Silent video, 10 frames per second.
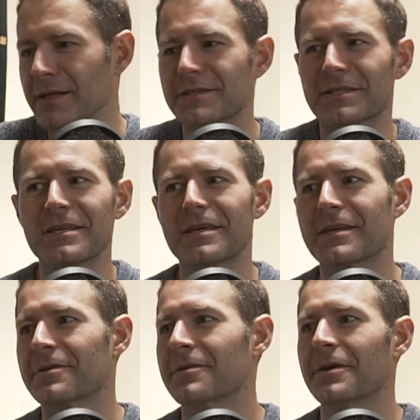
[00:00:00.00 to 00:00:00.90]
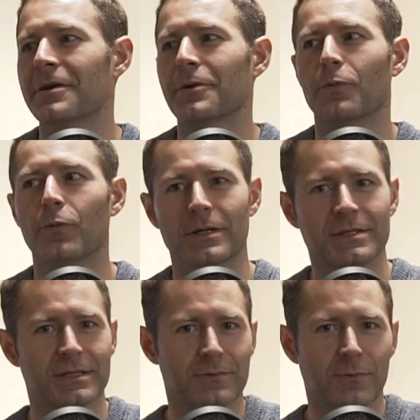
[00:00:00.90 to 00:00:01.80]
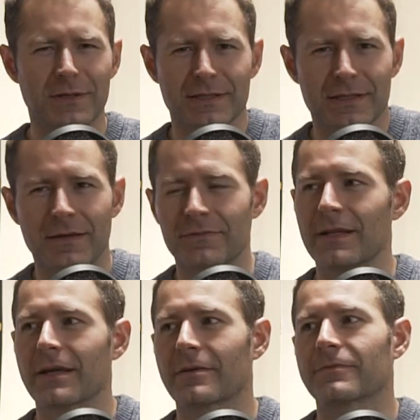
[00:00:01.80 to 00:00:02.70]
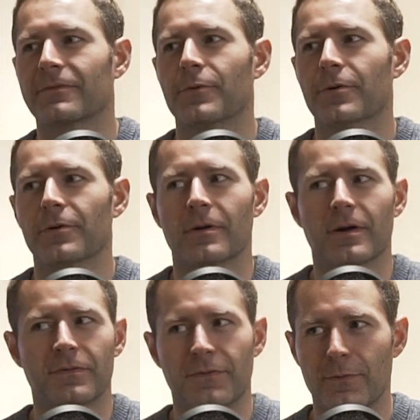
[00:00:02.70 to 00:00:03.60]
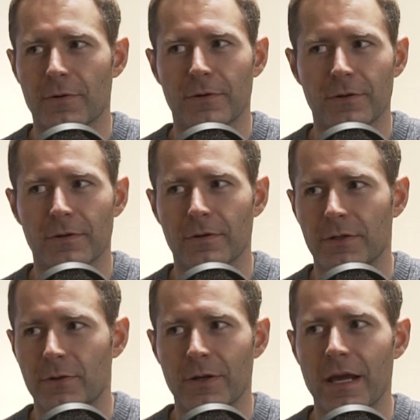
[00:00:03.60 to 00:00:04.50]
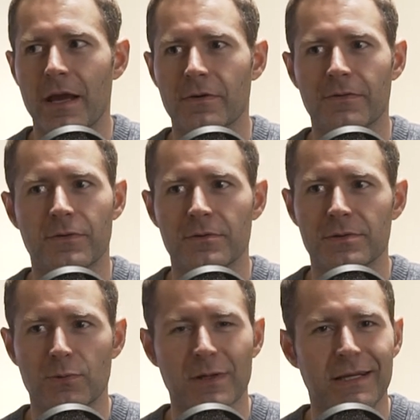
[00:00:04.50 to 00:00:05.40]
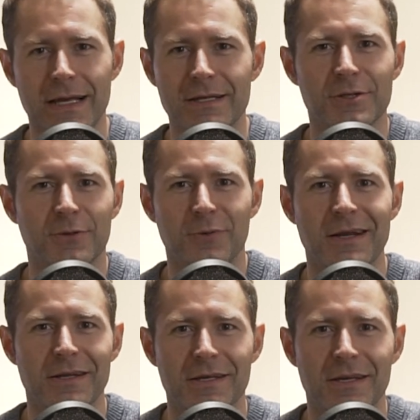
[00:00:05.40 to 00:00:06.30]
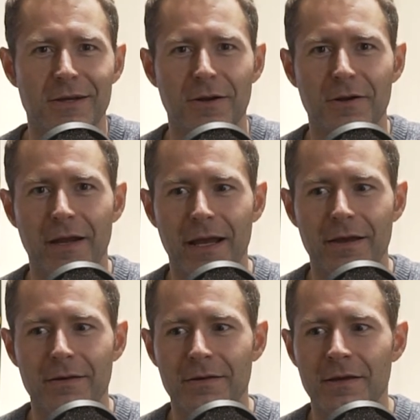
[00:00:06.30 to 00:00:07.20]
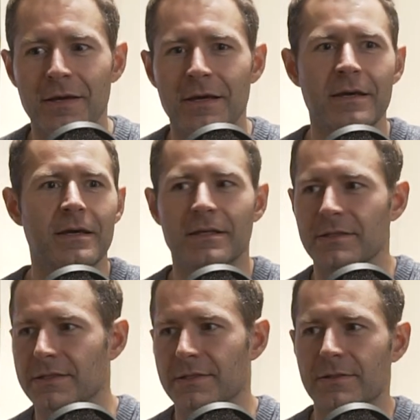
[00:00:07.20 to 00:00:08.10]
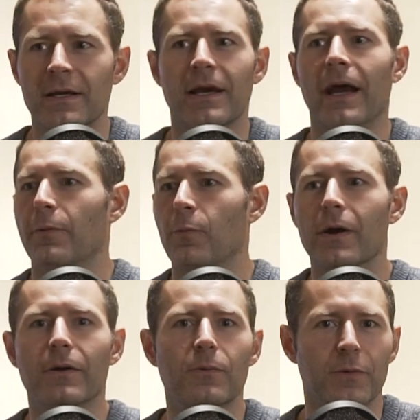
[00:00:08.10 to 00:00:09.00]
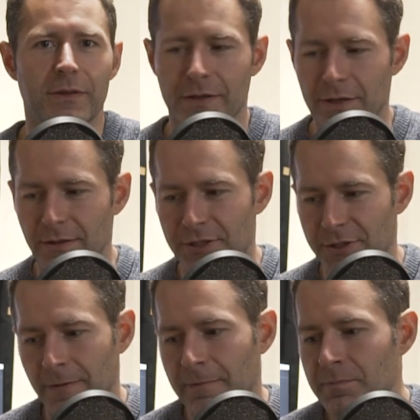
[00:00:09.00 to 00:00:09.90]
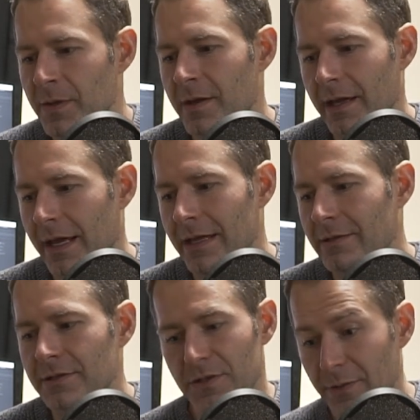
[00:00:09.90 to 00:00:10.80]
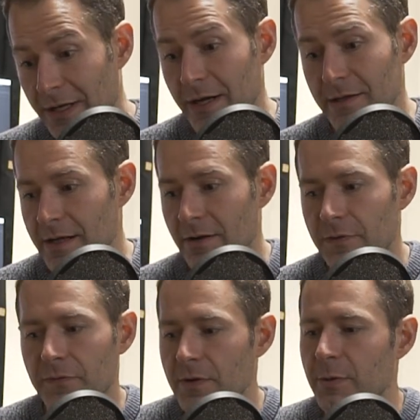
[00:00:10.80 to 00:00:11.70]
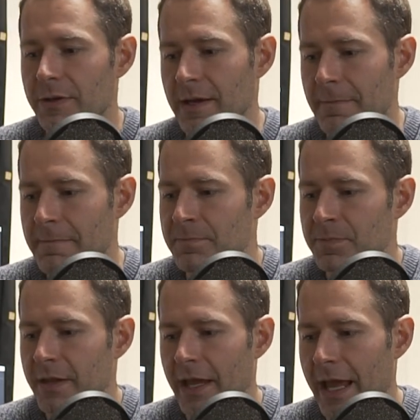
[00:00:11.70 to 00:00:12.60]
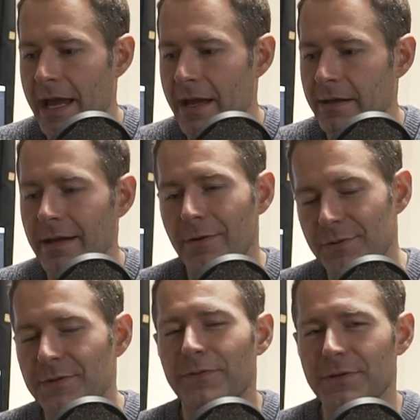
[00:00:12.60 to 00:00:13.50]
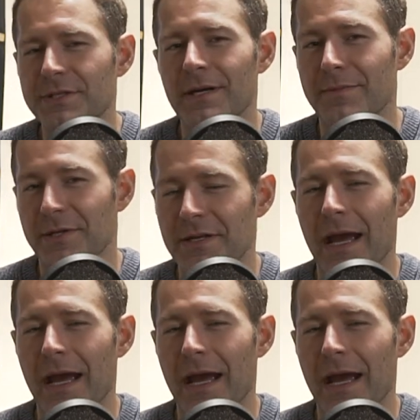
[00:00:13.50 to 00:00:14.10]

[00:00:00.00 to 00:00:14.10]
seeing what is life like for a foreigner creative who's really integrated here and is at one with the culture. And so I got in there to film with him, and it was the first time I did